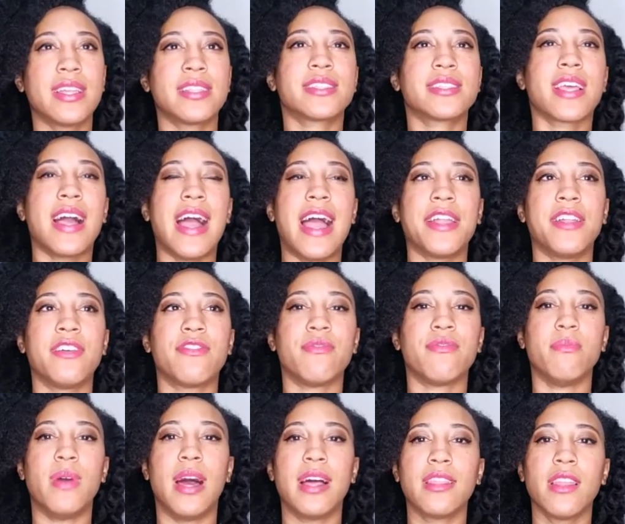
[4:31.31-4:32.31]
It's kind of
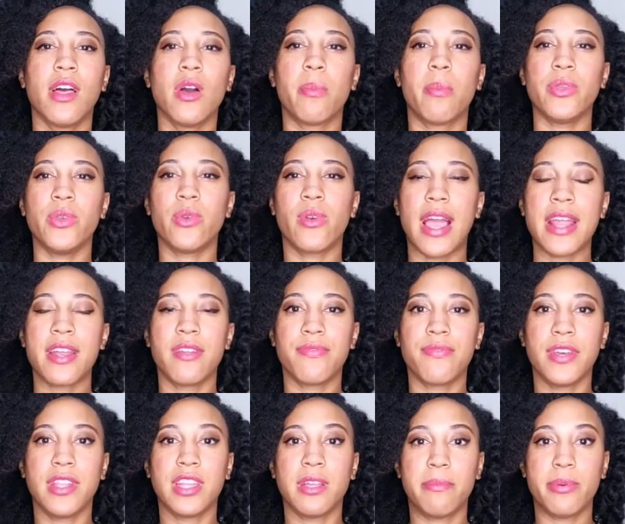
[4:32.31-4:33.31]
mellow, but you kind of
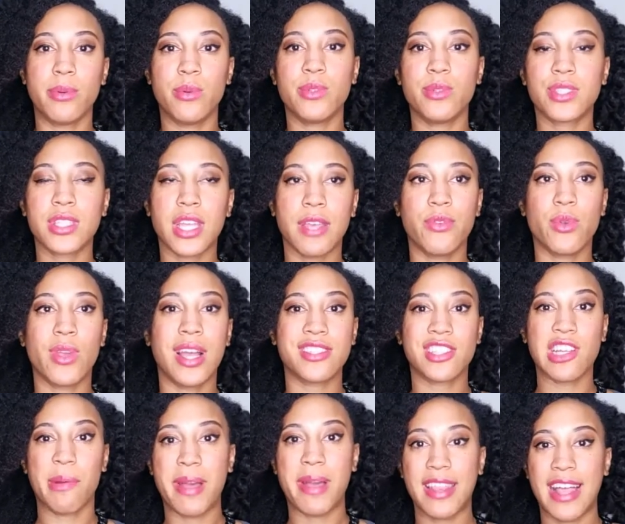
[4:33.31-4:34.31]
feel a boost. If you guys
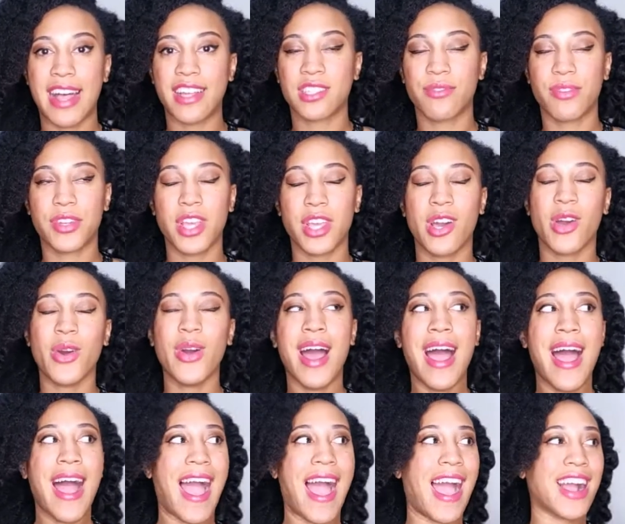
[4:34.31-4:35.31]
saw my last video,
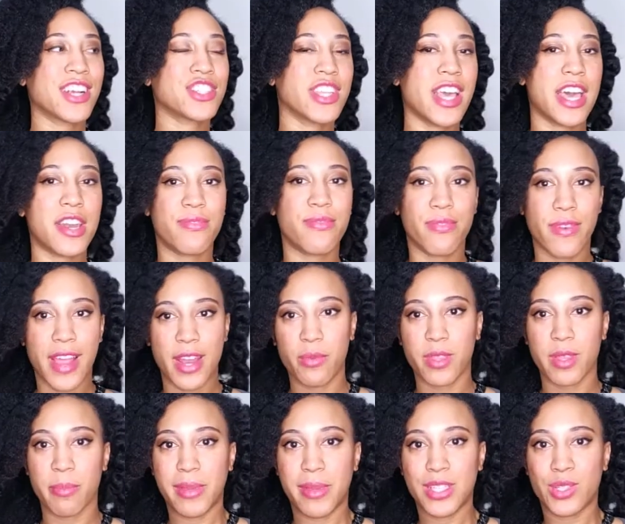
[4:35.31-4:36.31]
I actually had a friend
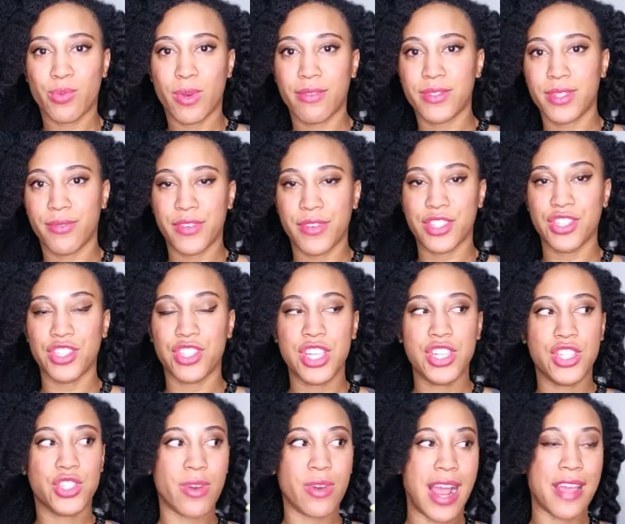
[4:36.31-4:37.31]
with a B12
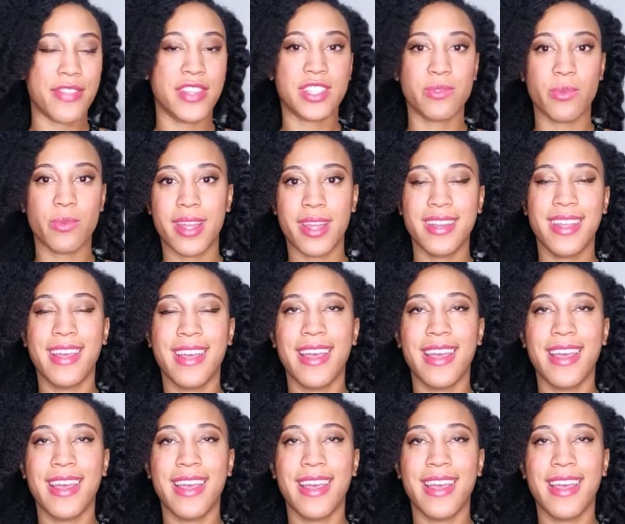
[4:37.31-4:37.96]
deficiency try this one.